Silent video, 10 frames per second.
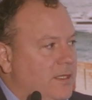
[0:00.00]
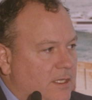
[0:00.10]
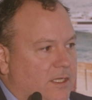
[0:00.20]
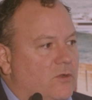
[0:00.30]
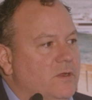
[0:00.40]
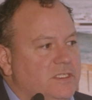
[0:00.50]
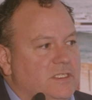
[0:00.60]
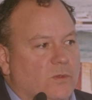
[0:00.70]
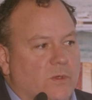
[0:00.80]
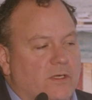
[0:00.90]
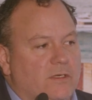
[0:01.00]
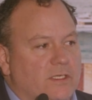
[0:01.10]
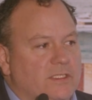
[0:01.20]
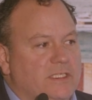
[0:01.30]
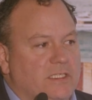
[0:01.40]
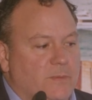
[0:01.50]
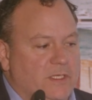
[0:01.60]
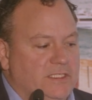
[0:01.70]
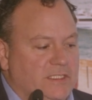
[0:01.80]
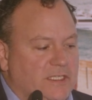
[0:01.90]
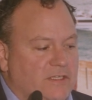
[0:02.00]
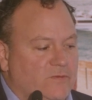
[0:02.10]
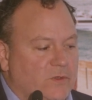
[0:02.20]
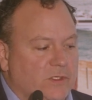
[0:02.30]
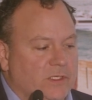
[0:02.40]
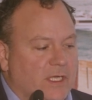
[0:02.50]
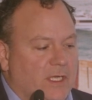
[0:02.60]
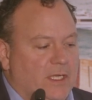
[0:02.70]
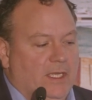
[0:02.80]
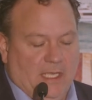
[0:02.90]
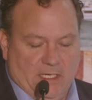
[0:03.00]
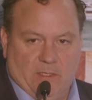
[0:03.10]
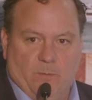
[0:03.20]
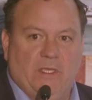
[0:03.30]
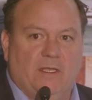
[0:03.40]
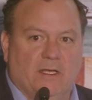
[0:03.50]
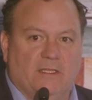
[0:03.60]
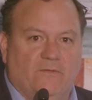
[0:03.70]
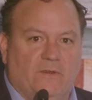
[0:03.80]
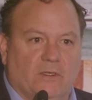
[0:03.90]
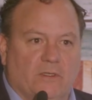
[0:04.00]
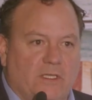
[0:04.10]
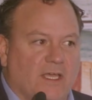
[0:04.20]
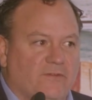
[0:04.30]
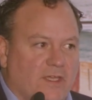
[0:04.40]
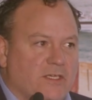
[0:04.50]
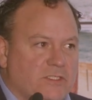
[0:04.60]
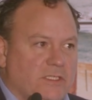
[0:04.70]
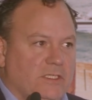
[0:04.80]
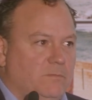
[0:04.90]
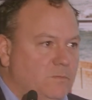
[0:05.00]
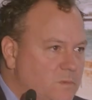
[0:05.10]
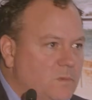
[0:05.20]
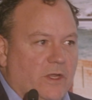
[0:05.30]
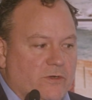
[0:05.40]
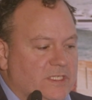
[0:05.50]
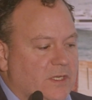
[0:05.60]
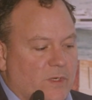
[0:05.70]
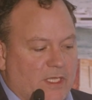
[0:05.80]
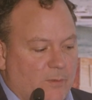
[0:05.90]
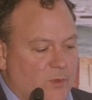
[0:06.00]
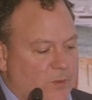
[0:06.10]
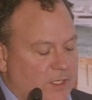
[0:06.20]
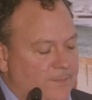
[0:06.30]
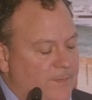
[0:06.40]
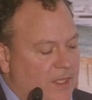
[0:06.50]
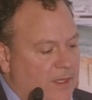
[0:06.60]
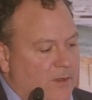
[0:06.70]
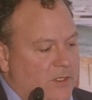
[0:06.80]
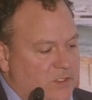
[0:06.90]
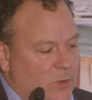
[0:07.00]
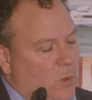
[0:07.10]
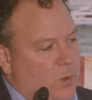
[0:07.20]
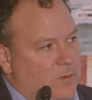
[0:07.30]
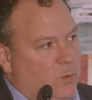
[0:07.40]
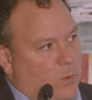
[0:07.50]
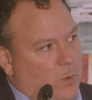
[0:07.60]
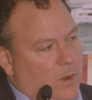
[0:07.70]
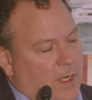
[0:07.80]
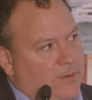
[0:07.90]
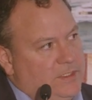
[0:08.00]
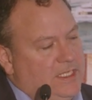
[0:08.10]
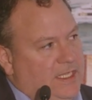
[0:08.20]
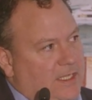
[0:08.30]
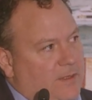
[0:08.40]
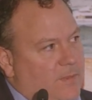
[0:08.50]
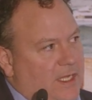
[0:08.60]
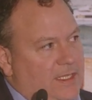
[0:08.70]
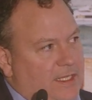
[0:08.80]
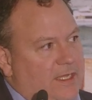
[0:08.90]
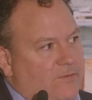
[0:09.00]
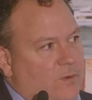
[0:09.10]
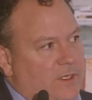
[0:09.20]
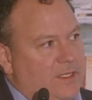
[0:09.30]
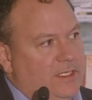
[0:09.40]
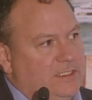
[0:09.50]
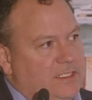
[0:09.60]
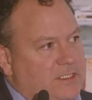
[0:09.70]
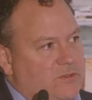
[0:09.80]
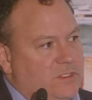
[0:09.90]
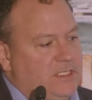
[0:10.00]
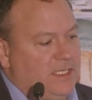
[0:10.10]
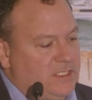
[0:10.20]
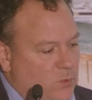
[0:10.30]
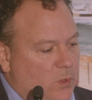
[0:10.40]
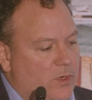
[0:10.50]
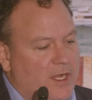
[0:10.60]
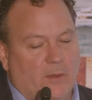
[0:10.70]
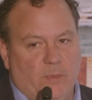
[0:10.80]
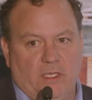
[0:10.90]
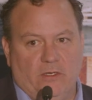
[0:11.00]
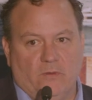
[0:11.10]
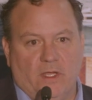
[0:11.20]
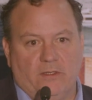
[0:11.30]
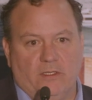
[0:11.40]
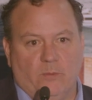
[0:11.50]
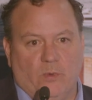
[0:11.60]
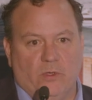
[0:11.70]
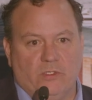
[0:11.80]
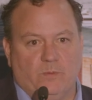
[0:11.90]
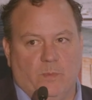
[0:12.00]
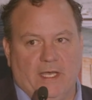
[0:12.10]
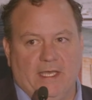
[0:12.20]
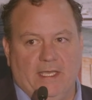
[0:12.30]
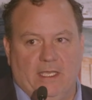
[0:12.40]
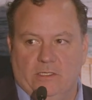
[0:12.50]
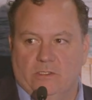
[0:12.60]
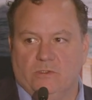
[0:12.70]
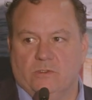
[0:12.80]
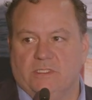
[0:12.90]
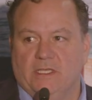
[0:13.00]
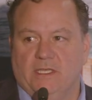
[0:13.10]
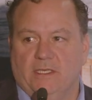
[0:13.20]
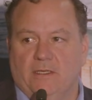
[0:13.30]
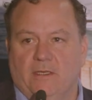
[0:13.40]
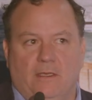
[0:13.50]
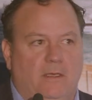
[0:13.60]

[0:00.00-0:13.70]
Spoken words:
increase the awareness that to be successful and compete on the field, you have to actually understand what game you're playing. So I would say in my life, one of the things that's interesting is we're now being directly approached by end users saying,